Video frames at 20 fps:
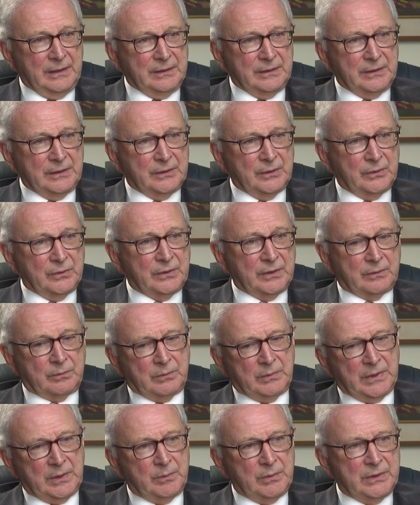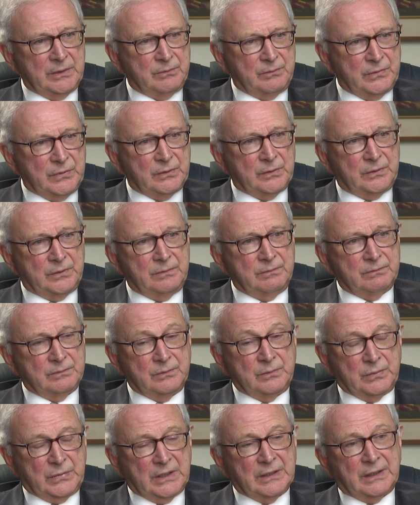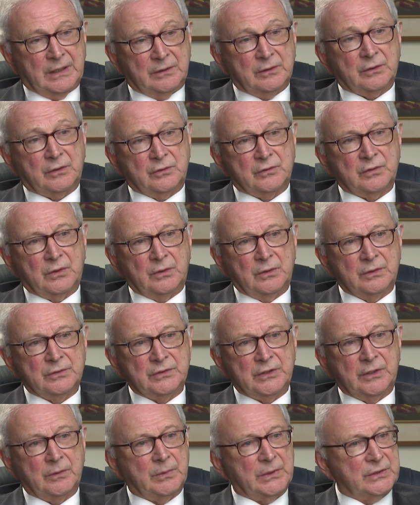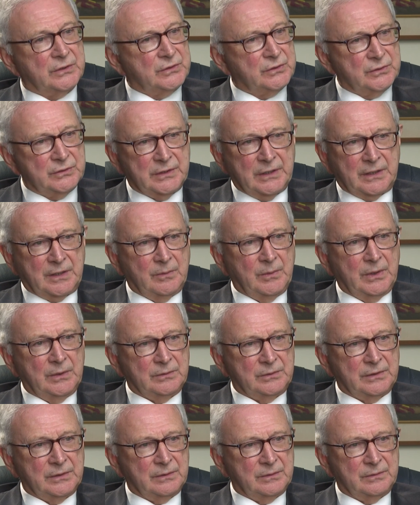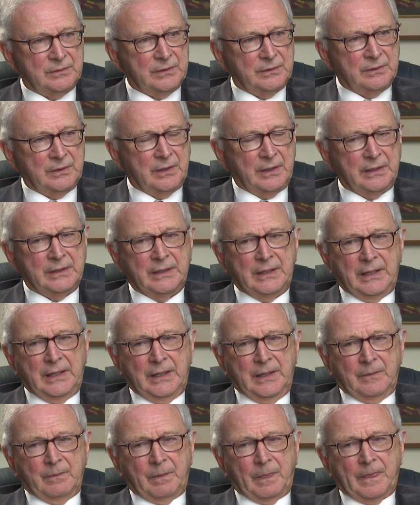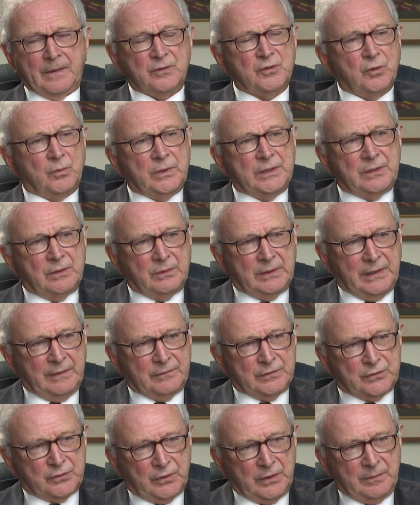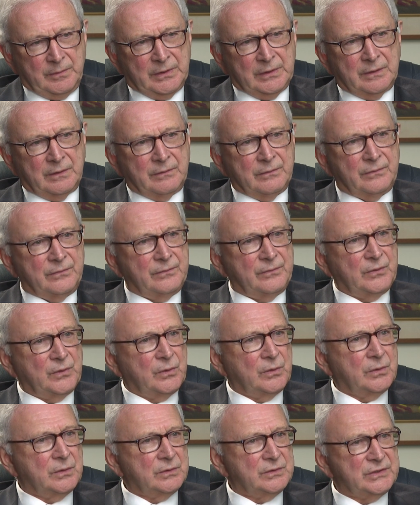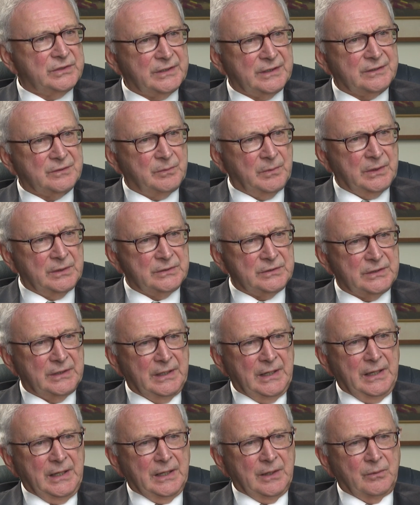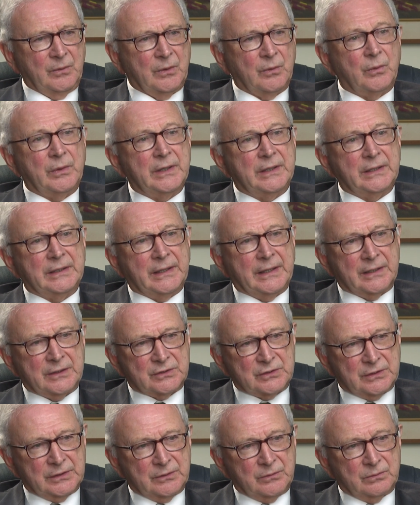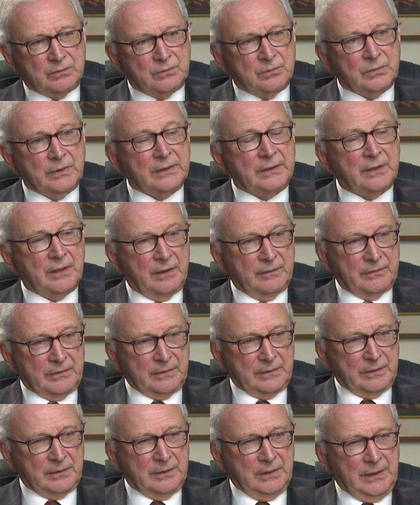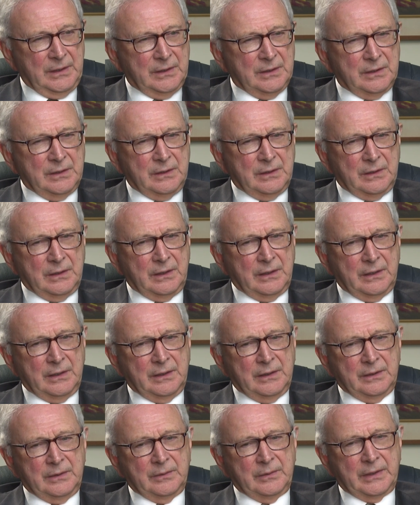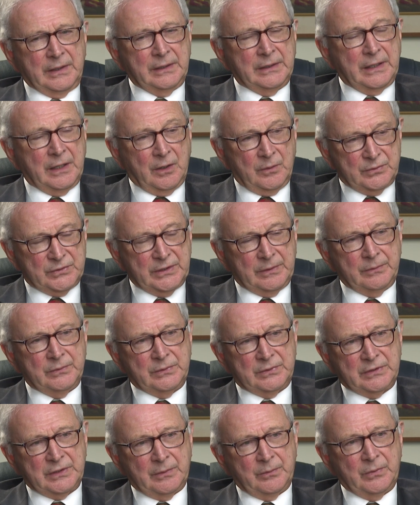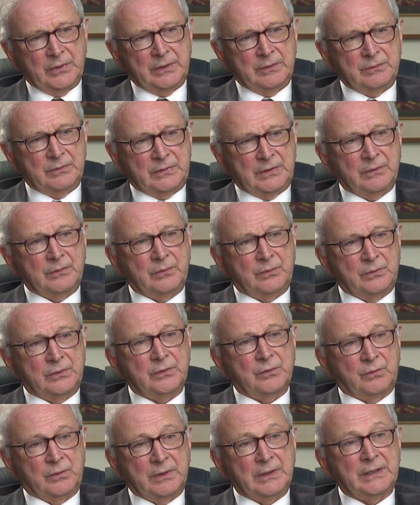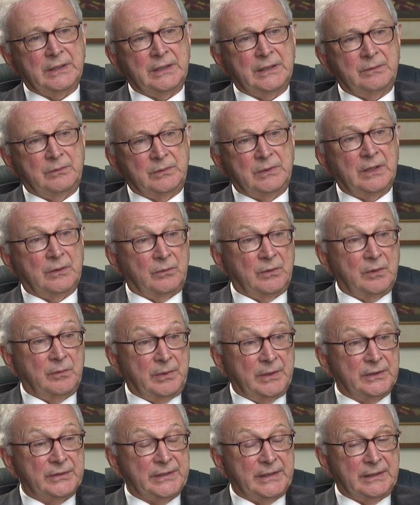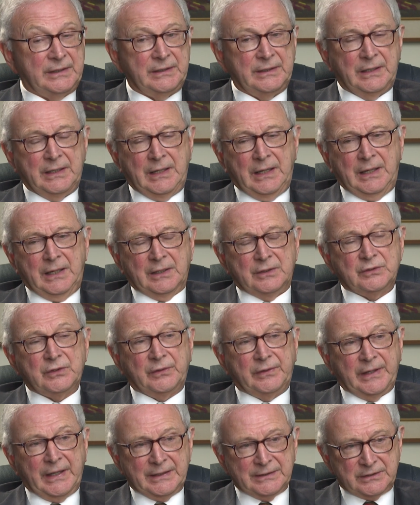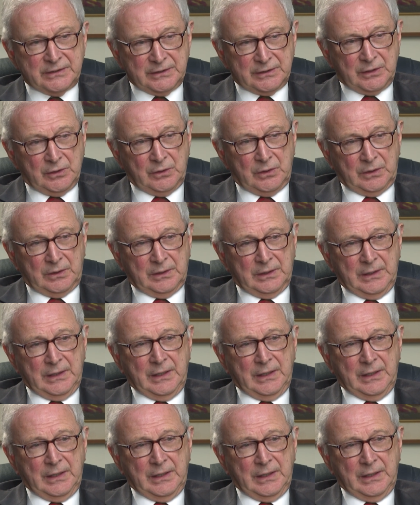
Mm-hmm. They maybe get under control in jail, but as soon as they come out, they're not. So we don't have a treatment of 4 or 6 months where we can actually recover and help someone to really get rehabilitated. So that's the goal.